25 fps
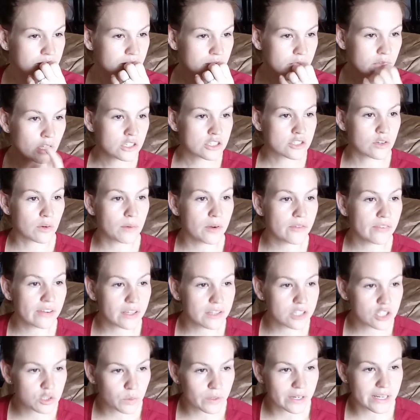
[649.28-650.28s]
so we're moving on
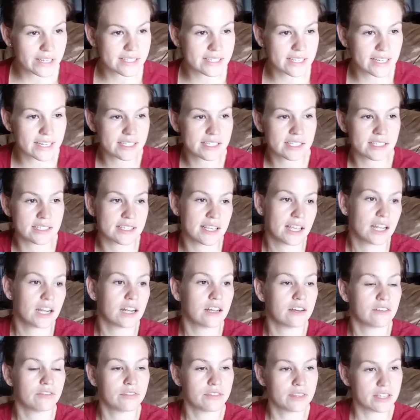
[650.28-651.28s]
the 26th instead
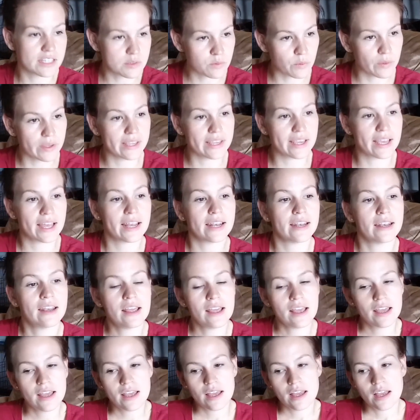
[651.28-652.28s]
of this weekend,
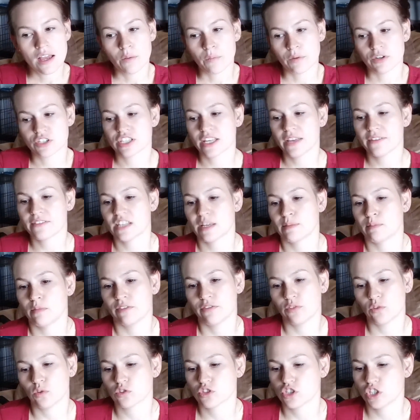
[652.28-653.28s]
which gives him a
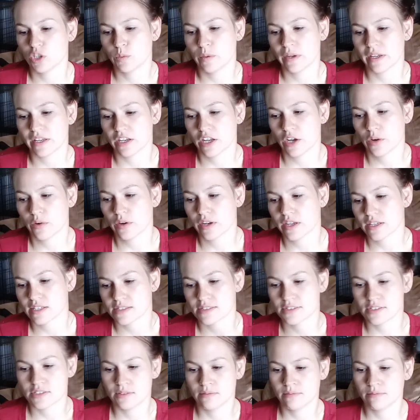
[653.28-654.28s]
full two-week notice,
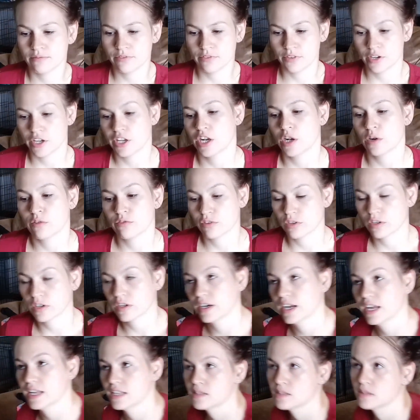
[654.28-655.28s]
you know, for
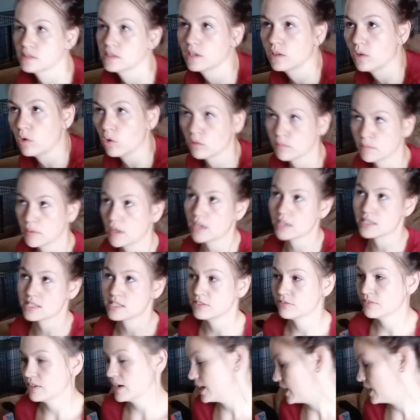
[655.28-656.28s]
his old boss to find